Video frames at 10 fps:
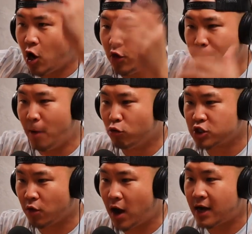that all the
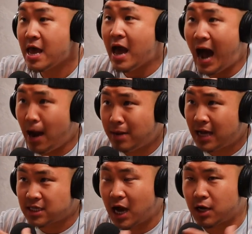boats are on. I'm
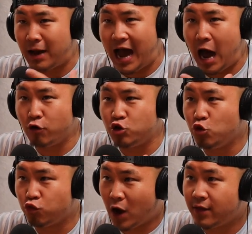not talking about how
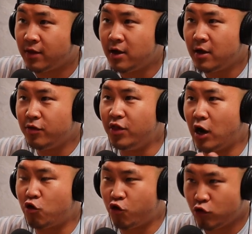you run
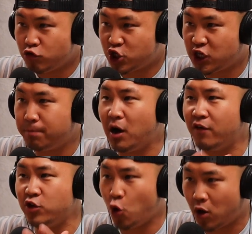the cruise ship
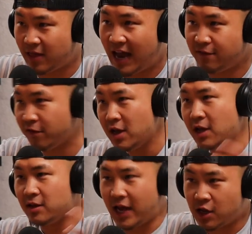of your
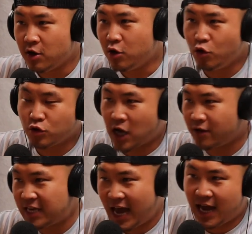life, like who's
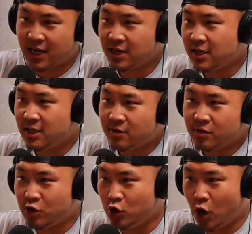on deck,
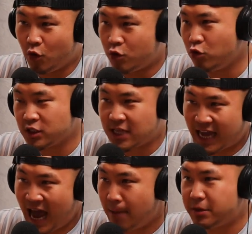you know, who's the
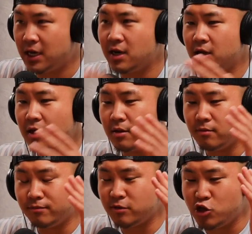captain.
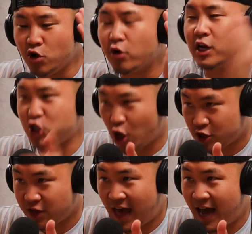You're in
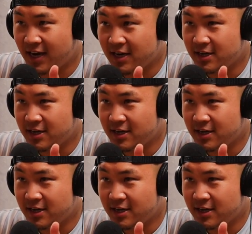charge of that